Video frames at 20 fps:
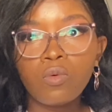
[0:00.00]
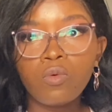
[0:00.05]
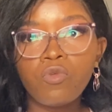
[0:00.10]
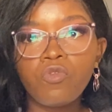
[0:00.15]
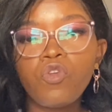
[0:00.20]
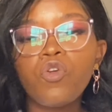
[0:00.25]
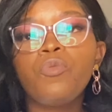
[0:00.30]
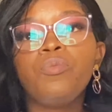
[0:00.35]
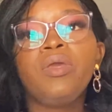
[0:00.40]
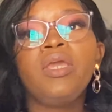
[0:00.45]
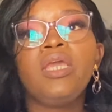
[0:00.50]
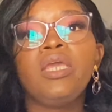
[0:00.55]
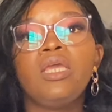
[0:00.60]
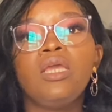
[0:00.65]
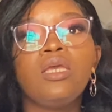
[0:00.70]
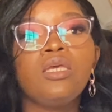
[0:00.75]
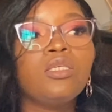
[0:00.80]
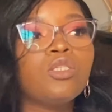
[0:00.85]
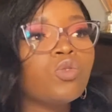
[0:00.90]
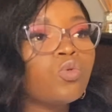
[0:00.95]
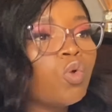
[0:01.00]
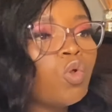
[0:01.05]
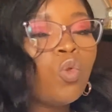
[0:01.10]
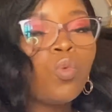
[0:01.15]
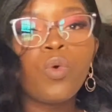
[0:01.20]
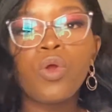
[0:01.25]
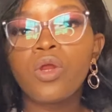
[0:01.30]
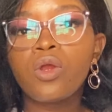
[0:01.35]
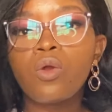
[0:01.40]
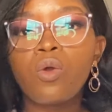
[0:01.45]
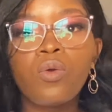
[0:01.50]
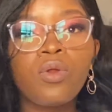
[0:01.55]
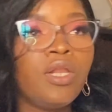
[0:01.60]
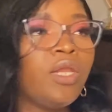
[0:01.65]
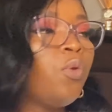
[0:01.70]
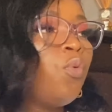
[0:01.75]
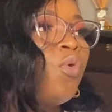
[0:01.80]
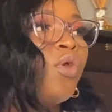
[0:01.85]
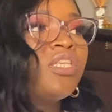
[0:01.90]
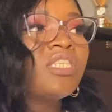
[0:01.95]
for me, schoolwork only
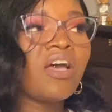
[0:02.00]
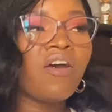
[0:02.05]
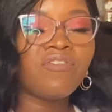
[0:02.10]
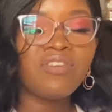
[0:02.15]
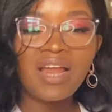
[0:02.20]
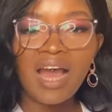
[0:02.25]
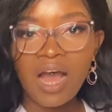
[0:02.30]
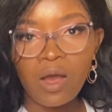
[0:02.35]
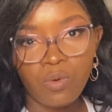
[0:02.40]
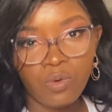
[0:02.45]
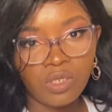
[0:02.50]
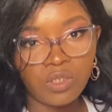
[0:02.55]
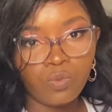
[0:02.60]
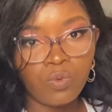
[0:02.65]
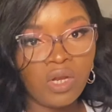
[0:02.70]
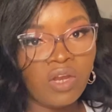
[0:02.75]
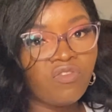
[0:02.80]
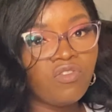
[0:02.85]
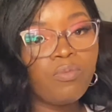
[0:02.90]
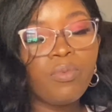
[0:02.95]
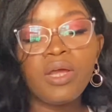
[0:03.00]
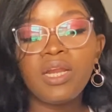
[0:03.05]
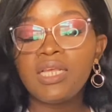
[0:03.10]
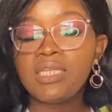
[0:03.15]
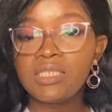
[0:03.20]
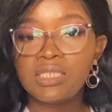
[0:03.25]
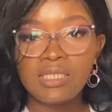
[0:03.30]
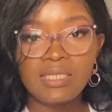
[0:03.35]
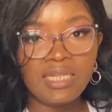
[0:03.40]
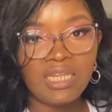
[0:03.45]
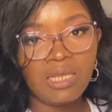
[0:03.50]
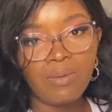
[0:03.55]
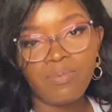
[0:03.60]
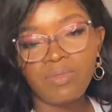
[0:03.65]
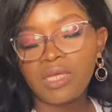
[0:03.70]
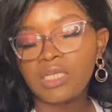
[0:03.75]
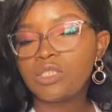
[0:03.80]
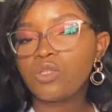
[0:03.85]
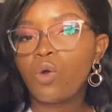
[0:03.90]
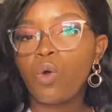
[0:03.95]
works after hours. When everybody's asleep,
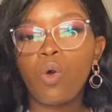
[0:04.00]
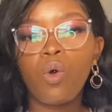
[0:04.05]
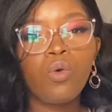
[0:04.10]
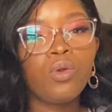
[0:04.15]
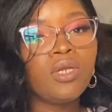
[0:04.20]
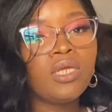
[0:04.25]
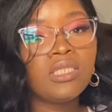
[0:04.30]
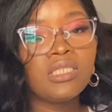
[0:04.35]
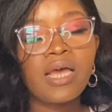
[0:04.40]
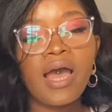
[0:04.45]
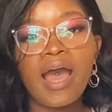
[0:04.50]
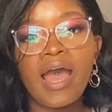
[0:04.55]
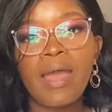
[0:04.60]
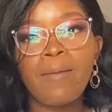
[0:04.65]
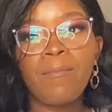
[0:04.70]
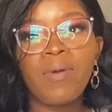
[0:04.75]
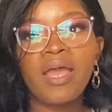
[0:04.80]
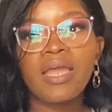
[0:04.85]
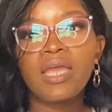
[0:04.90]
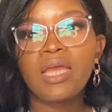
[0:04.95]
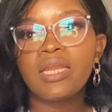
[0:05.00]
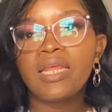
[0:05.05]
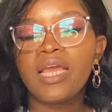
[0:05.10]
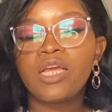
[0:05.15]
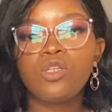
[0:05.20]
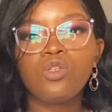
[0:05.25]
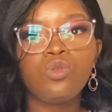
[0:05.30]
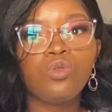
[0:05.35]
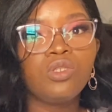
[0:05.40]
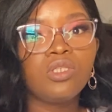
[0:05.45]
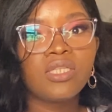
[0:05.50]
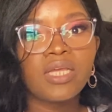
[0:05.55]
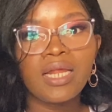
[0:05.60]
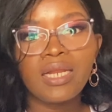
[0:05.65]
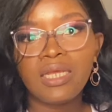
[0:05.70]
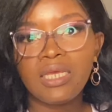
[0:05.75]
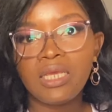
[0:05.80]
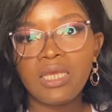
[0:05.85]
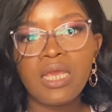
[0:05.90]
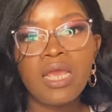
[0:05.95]
that's the only time I can get to
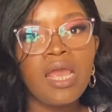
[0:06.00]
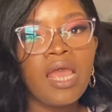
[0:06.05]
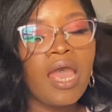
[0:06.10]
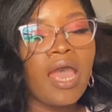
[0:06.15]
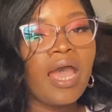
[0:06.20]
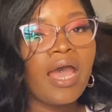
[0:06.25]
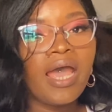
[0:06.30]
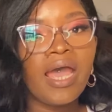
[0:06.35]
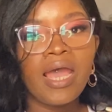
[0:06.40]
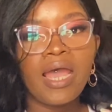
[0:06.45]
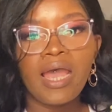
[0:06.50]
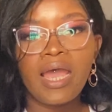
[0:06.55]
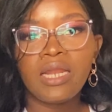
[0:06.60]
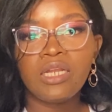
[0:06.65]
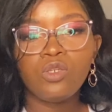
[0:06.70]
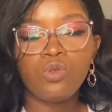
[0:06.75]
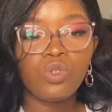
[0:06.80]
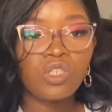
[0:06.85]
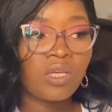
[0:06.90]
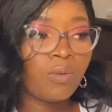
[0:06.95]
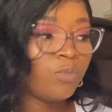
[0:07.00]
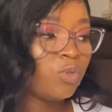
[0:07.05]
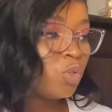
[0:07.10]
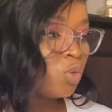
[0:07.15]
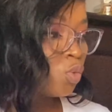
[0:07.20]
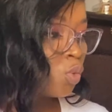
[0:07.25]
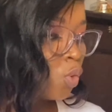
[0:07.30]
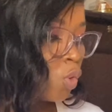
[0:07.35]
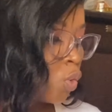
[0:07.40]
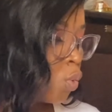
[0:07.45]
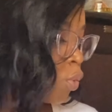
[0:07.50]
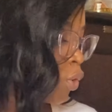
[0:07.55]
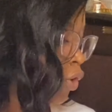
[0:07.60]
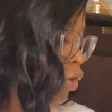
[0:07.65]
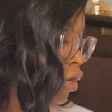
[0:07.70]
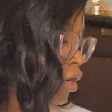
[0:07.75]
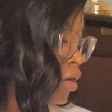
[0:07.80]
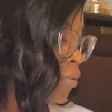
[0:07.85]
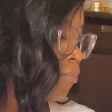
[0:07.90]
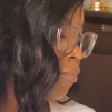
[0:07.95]
study and do some schoolwork.